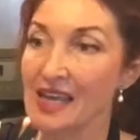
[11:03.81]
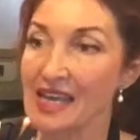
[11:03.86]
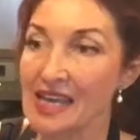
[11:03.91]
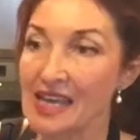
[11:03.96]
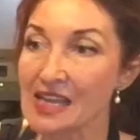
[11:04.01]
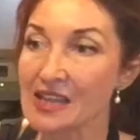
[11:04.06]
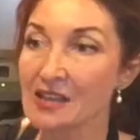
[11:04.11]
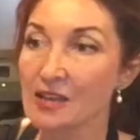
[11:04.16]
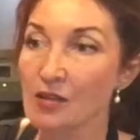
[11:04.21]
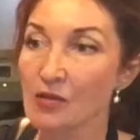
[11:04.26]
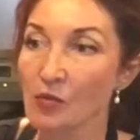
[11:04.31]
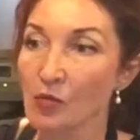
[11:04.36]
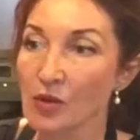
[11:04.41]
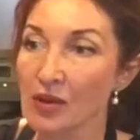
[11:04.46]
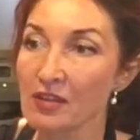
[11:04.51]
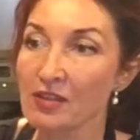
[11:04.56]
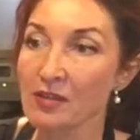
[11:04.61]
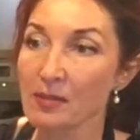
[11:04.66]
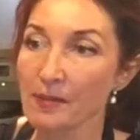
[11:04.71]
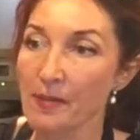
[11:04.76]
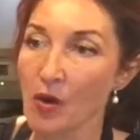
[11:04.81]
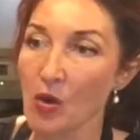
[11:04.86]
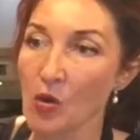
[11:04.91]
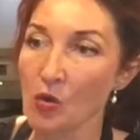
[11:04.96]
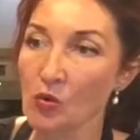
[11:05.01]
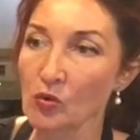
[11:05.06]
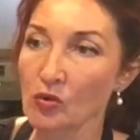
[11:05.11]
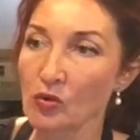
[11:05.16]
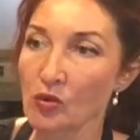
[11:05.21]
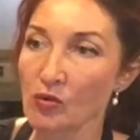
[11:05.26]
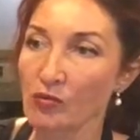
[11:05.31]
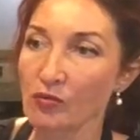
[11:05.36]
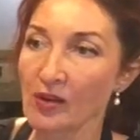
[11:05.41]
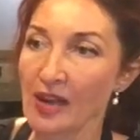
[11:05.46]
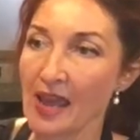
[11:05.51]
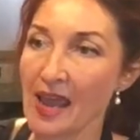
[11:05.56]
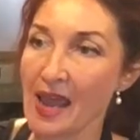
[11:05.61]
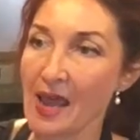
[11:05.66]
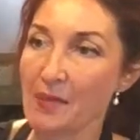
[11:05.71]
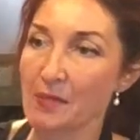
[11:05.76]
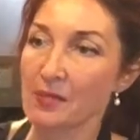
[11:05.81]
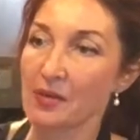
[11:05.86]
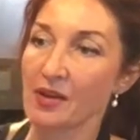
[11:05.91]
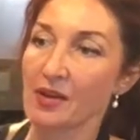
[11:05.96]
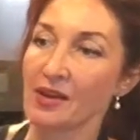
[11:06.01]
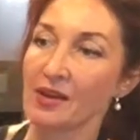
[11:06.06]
in with the bone of lamb,